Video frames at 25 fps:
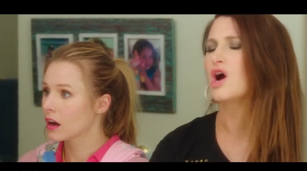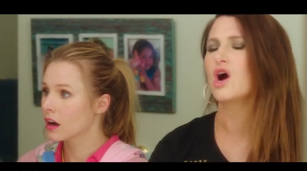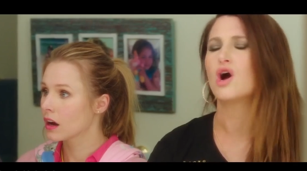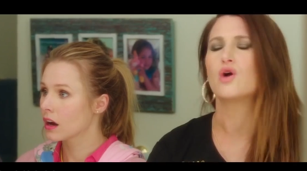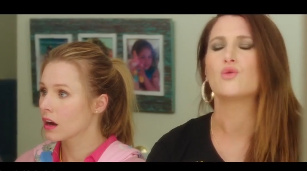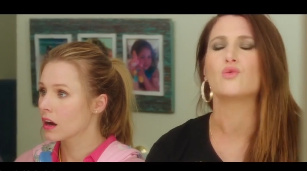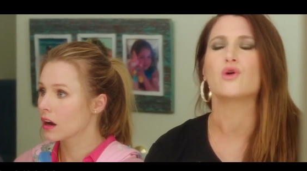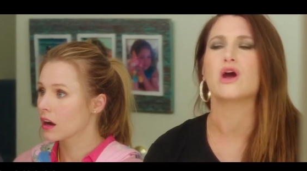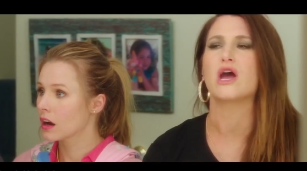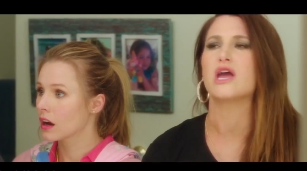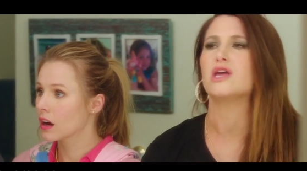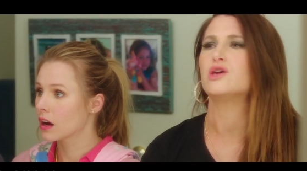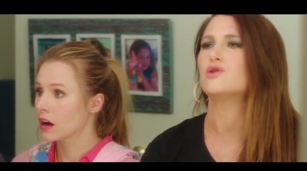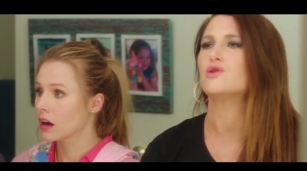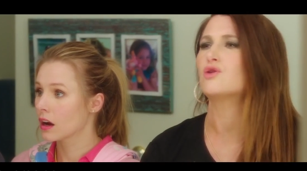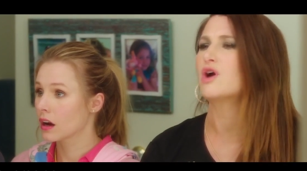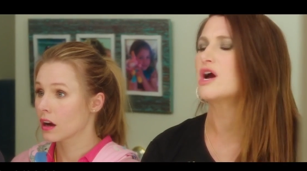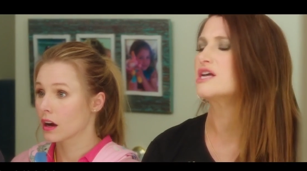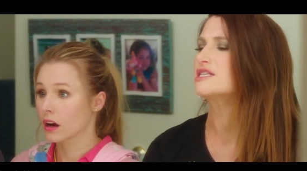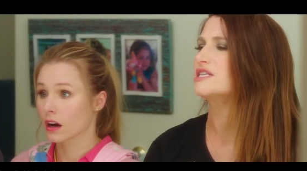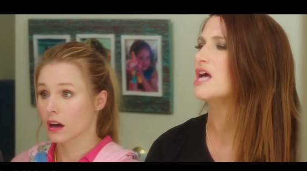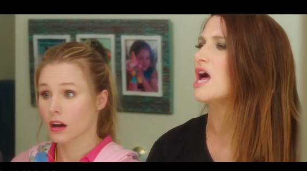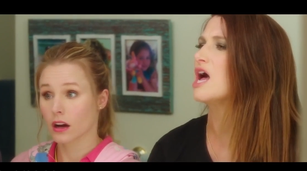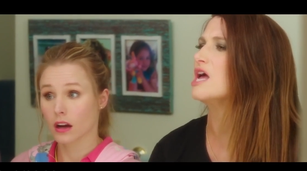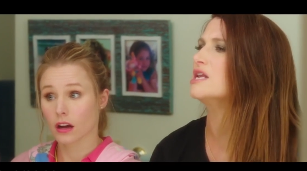Speaker 1: No way. You
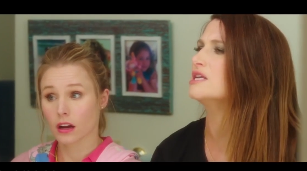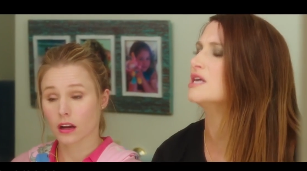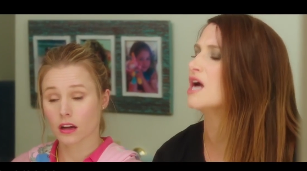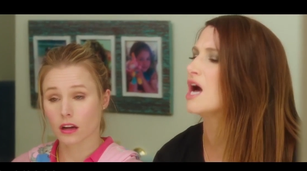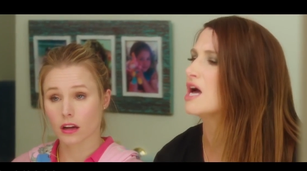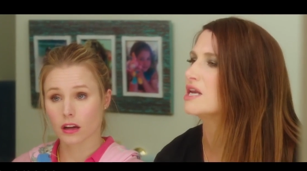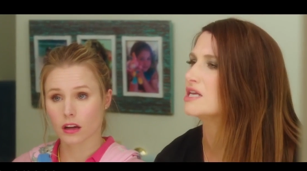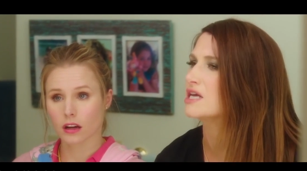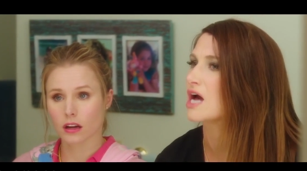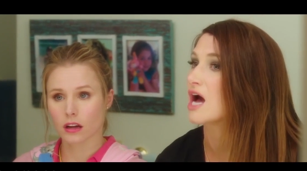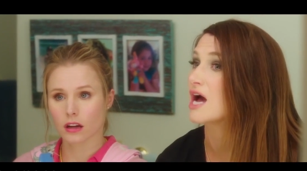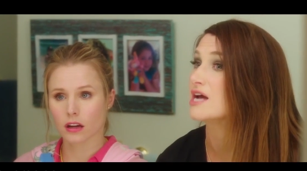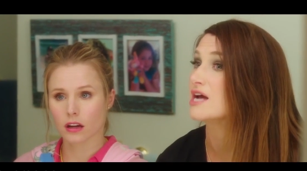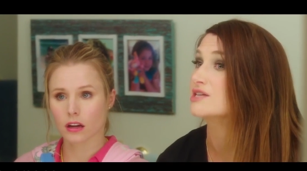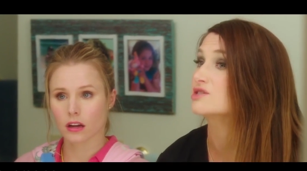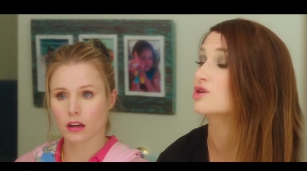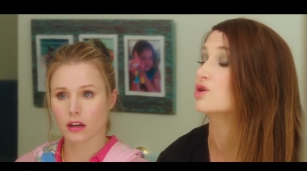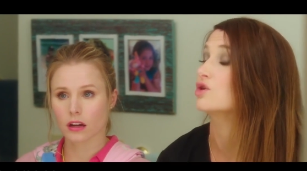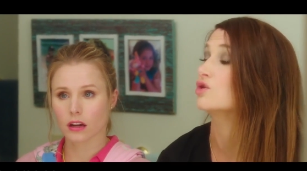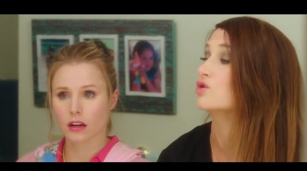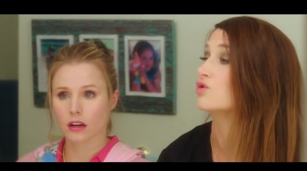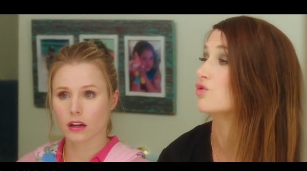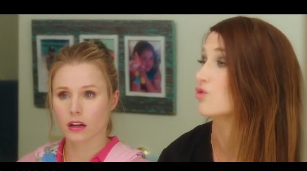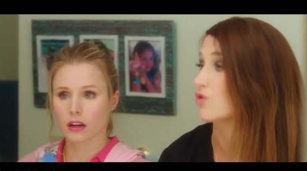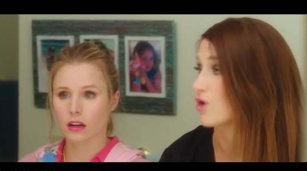guys, uncut
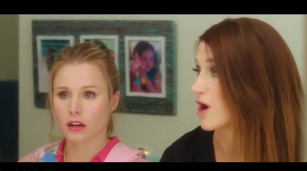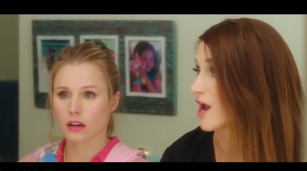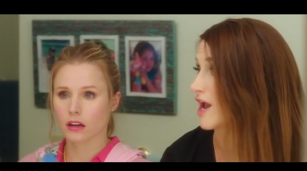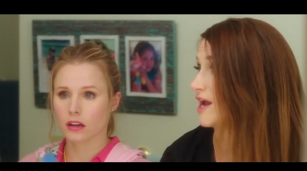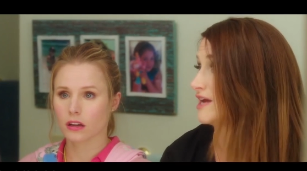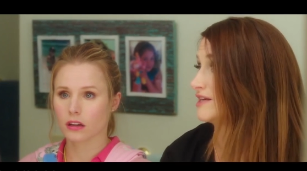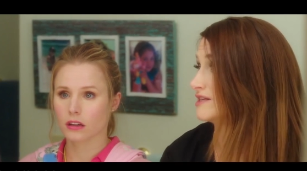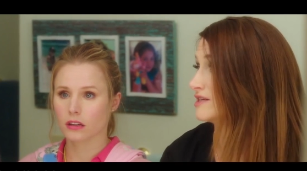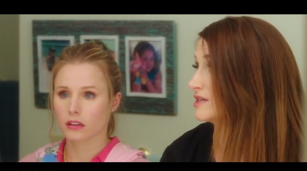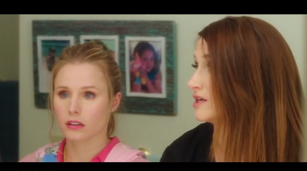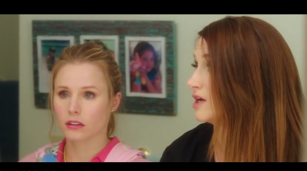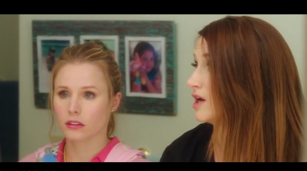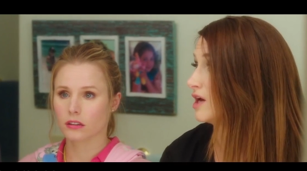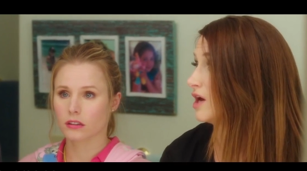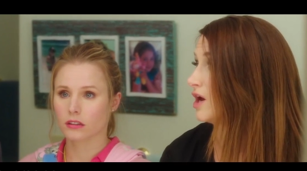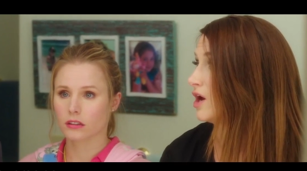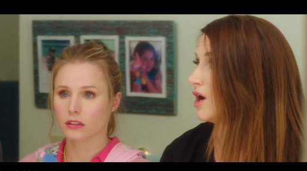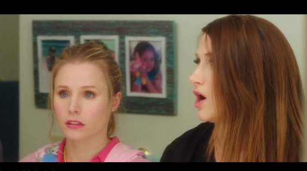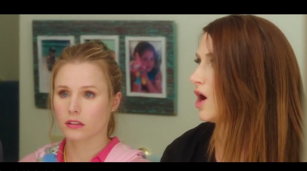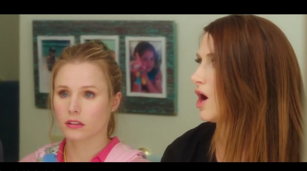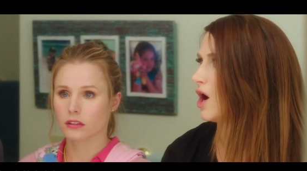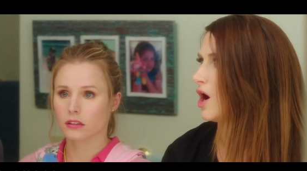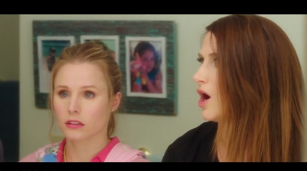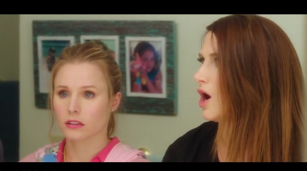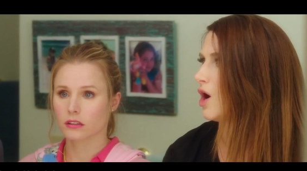guys are great.
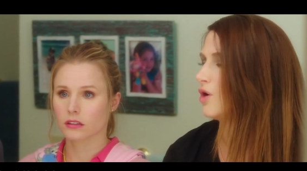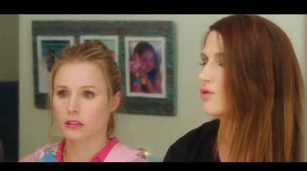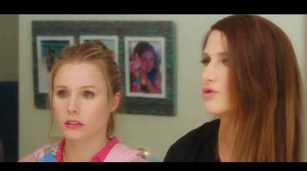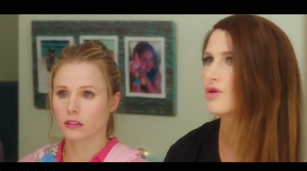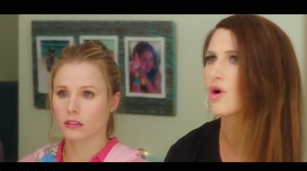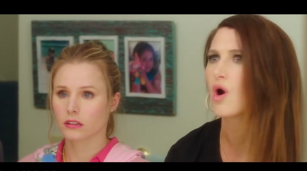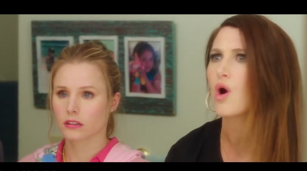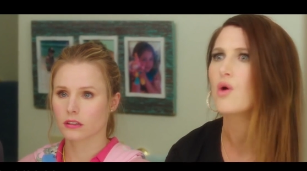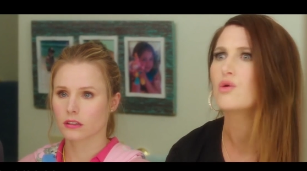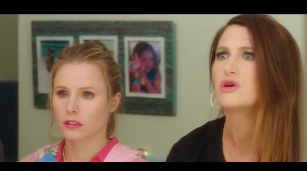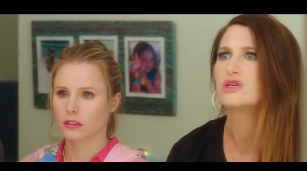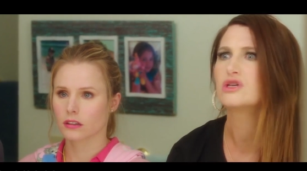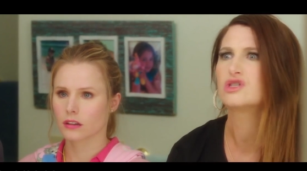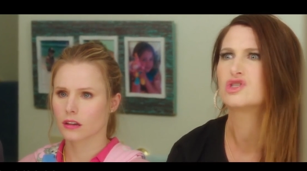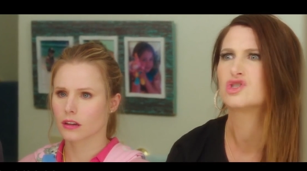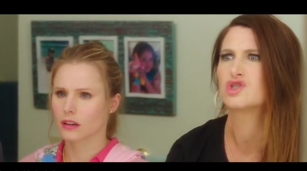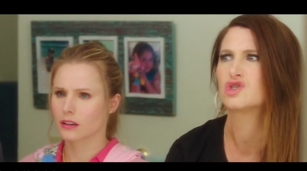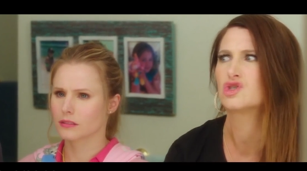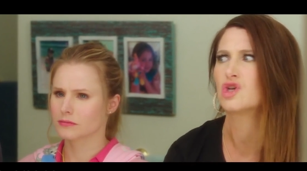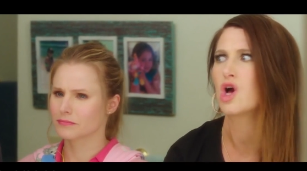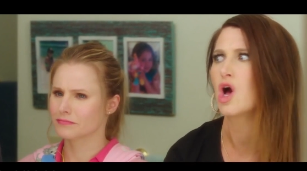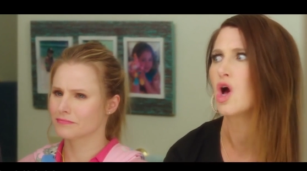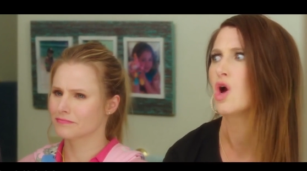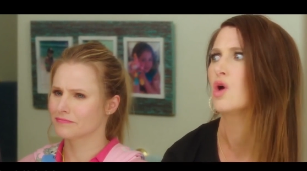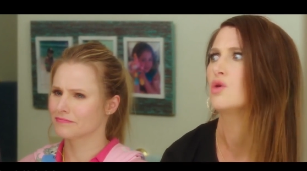Really? Oh, they're
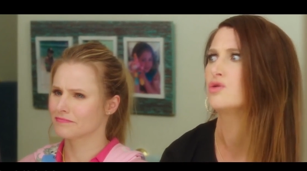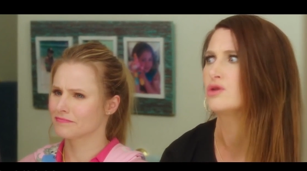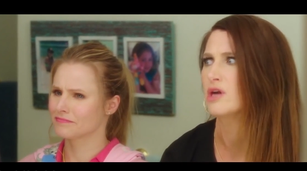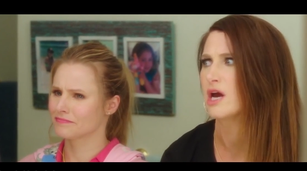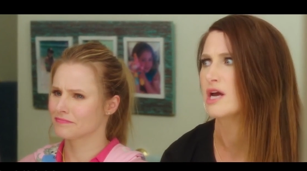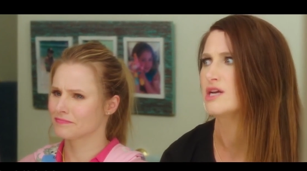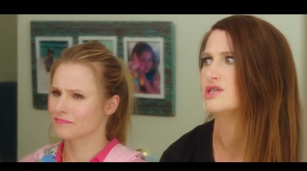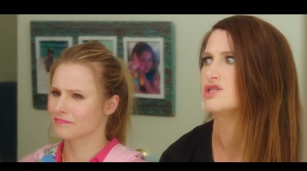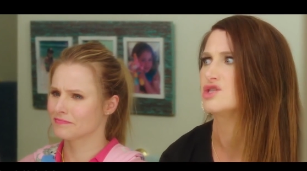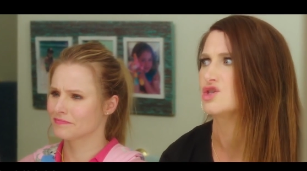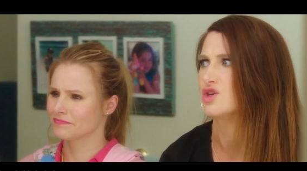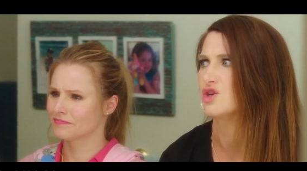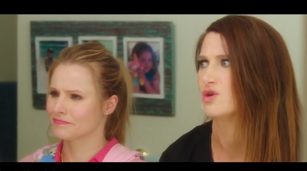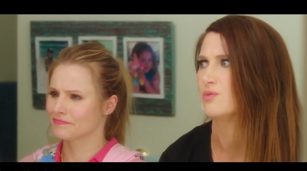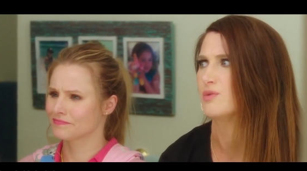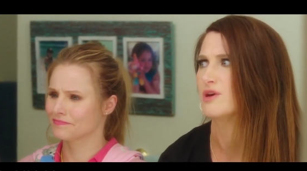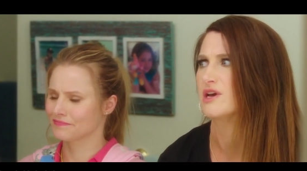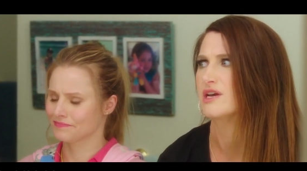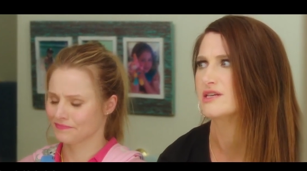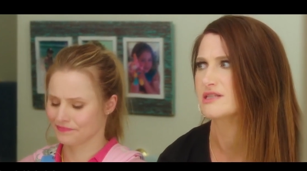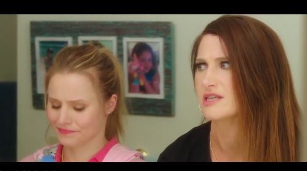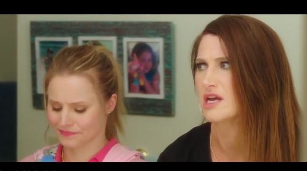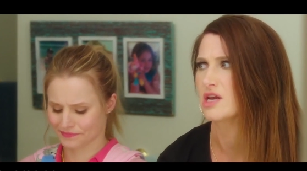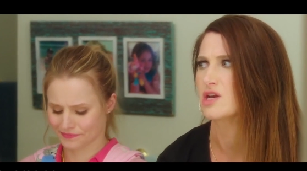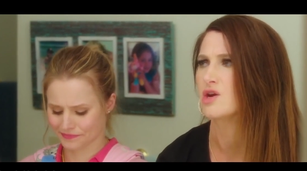always so nice to you
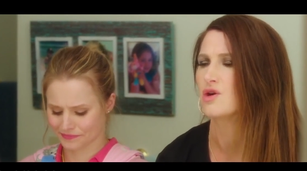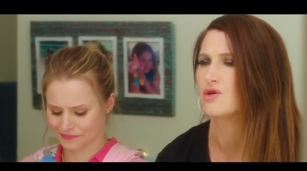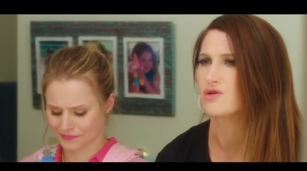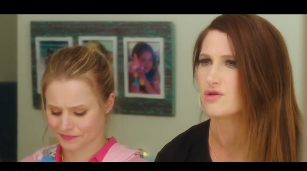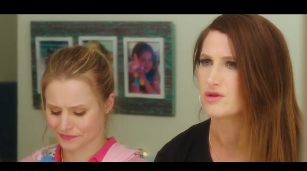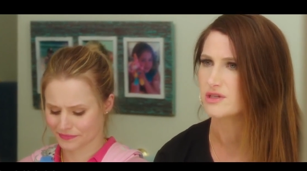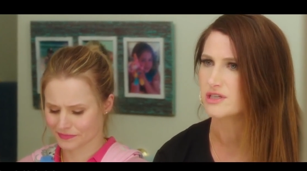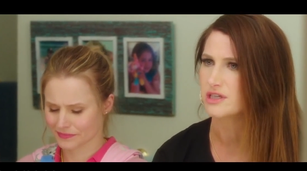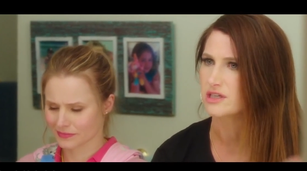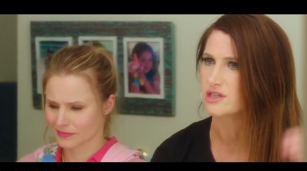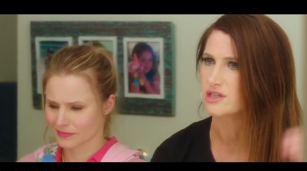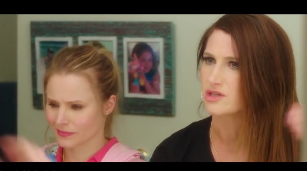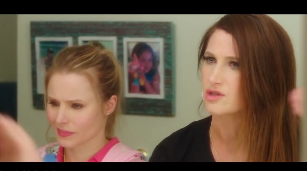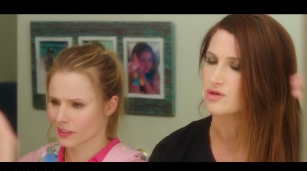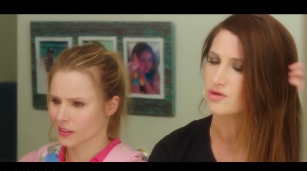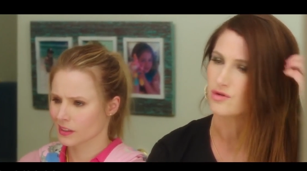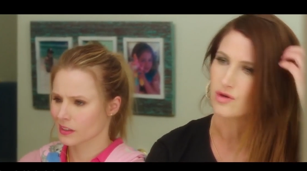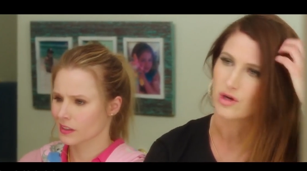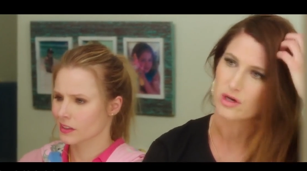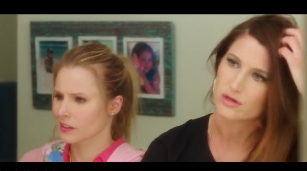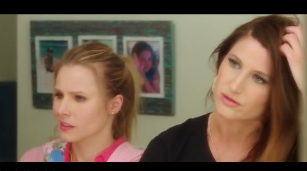because they know their dicks are